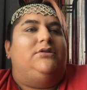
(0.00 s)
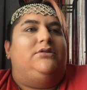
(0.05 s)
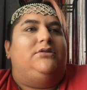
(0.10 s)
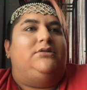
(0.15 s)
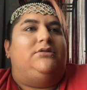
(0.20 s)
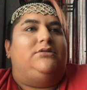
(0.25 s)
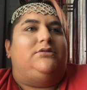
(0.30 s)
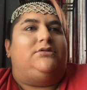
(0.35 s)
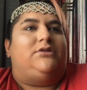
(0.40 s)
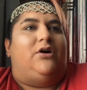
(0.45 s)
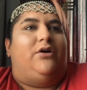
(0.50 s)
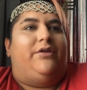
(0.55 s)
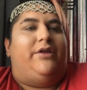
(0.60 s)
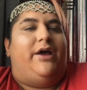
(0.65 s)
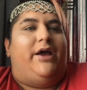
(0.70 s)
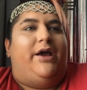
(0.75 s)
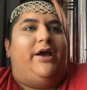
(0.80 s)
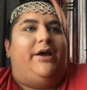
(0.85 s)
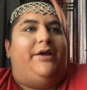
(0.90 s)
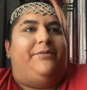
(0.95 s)
So
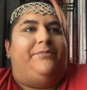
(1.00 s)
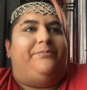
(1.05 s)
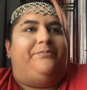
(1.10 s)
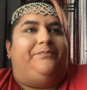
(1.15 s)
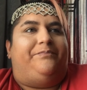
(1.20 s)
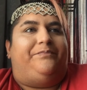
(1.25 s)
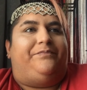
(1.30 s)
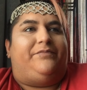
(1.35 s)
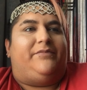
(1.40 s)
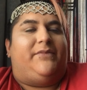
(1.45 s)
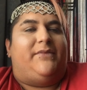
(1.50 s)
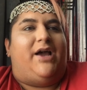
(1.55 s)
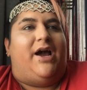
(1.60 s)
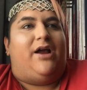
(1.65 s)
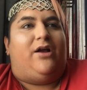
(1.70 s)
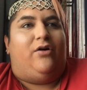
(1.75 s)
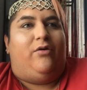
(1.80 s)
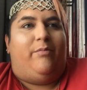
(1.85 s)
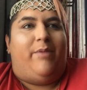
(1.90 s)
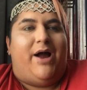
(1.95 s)
then I
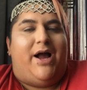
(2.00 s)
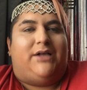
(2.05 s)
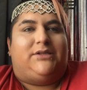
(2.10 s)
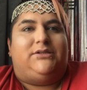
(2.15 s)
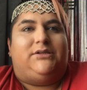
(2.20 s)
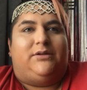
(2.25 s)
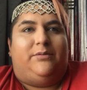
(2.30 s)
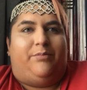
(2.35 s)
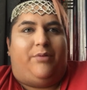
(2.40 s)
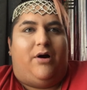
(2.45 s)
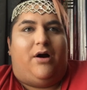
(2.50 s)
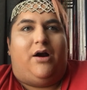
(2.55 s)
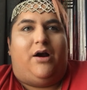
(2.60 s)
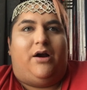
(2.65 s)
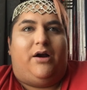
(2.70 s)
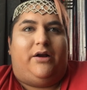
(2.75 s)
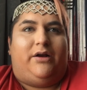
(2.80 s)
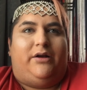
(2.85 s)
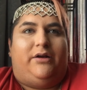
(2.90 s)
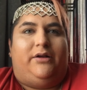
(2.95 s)
go back to the
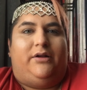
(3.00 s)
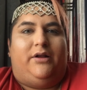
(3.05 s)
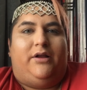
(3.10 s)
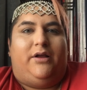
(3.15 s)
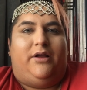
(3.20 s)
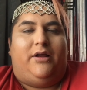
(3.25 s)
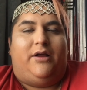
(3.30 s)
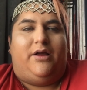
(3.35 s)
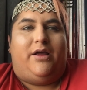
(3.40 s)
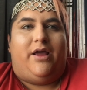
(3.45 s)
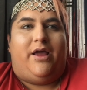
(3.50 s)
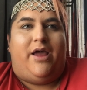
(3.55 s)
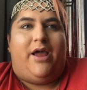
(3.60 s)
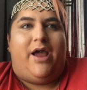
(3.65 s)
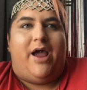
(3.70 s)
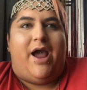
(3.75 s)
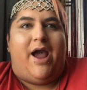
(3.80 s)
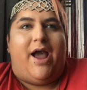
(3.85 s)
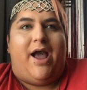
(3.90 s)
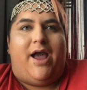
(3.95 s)
park,
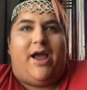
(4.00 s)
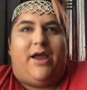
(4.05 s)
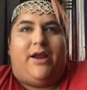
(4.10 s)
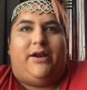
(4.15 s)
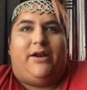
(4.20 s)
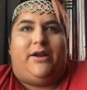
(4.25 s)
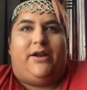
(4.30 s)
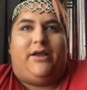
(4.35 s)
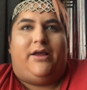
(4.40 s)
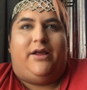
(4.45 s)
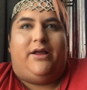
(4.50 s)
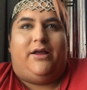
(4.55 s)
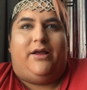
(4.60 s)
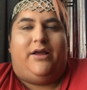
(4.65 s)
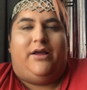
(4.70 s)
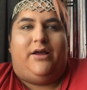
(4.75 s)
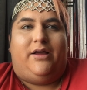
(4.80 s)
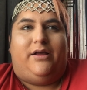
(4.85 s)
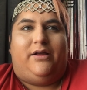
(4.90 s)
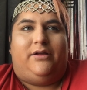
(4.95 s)
and
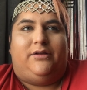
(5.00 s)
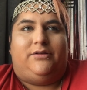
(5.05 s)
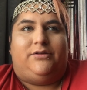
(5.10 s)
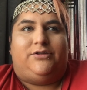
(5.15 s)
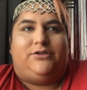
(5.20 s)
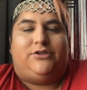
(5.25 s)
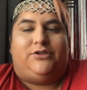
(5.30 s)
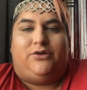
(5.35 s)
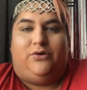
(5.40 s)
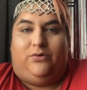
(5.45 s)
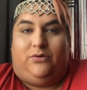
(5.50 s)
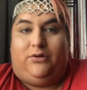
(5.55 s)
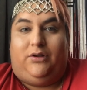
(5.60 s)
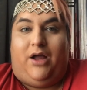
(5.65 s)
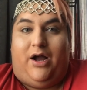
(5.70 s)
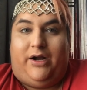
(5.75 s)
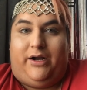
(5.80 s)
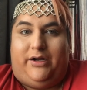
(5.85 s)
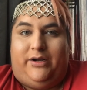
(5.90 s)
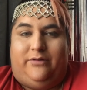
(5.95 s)
2
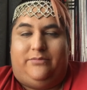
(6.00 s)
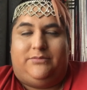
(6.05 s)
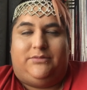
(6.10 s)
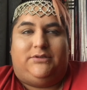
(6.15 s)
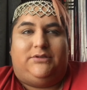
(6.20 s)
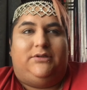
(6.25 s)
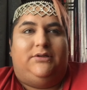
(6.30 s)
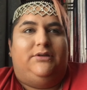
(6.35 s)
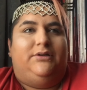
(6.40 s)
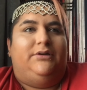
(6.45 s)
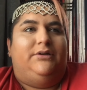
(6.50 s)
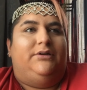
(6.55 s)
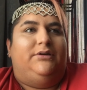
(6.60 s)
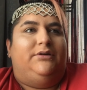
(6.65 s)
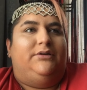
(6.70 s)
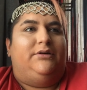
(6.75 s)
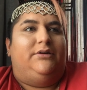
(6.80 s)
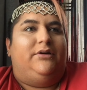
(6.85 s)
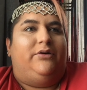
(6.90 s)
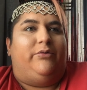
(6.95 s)
o'clock comes
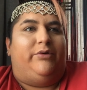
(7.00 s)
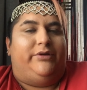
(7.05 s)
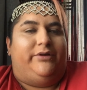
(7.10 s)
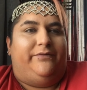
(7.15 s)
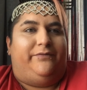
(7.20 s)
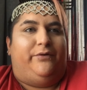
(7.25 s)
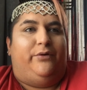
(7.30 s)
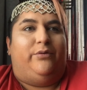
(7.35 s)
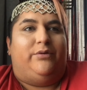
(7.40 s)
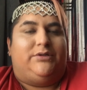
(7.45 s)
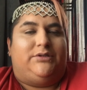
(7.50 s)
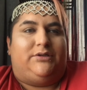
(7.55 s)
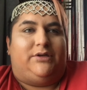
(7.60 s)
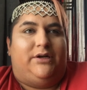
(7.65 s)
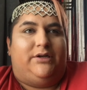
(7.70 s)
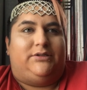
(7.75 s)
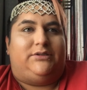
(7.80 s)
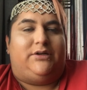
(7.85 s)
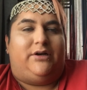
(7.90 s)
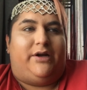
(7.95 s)
when the food was
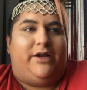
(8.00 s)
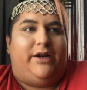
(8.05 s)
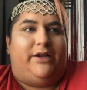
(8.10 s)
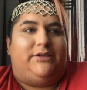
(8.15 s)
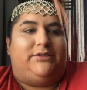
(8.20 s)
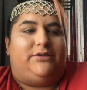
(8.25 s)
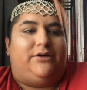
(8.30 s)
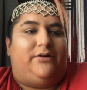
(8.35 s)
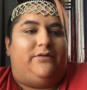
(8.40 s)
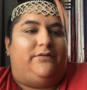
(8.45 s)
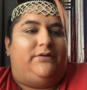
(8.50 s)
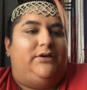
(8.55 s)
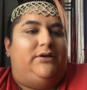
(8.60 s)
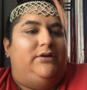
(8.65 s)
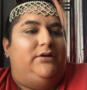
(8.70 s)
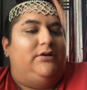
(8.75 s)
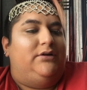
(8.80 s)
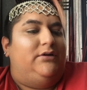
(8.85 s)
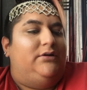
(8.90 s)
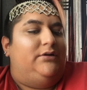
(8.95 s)
gonna start getting served.
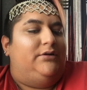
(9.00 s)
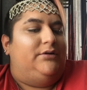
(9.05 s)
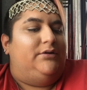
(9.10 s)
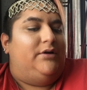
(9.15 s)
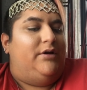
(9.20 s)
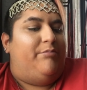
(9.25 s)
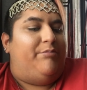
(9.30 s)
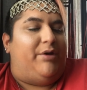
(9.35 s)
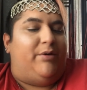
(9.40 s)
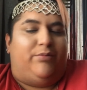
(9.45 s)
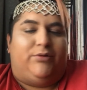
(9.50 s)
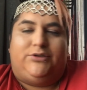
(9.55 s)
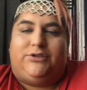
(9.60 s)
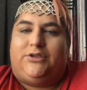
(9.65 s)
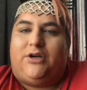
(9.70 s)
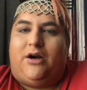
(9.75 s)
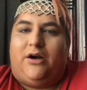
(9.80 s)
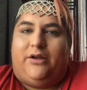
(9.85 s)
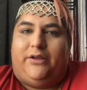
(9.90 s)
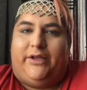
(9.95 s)

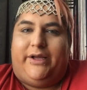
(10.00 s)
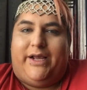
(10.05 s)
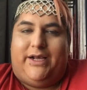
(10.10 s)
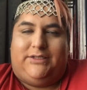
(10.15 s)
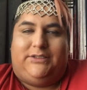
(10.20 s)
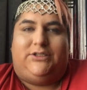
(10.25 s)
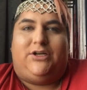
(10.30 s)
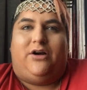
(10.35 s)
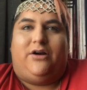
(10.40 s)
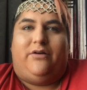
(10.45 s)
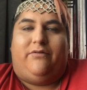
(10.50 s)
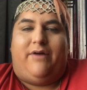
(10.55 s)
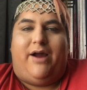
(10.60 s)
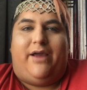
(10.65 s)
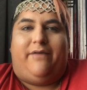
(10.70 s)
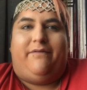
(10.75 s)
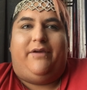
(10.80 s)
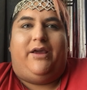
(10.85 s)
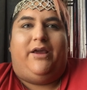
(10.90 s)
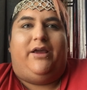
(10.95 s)
The guests started
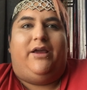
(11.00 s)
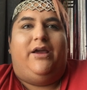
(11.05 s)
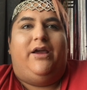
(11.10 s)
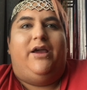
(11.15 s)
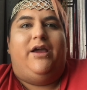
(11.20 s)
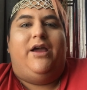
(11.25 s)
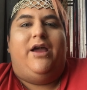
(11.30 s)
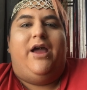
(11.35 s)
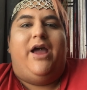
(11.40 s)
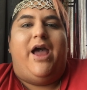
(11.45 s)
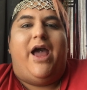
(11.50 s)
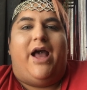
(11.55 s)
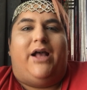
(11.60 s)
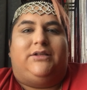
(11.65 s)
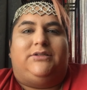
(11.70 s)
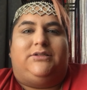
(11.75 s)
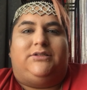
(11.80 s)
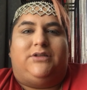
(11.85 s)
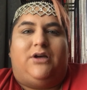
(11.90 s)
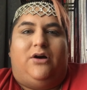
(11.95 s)
arriving, and
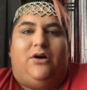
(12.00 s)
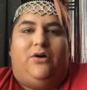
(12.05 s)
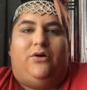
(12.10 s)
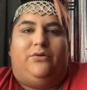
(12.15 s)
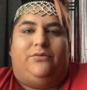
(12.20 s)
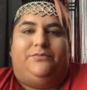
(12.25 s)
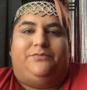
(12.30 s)
so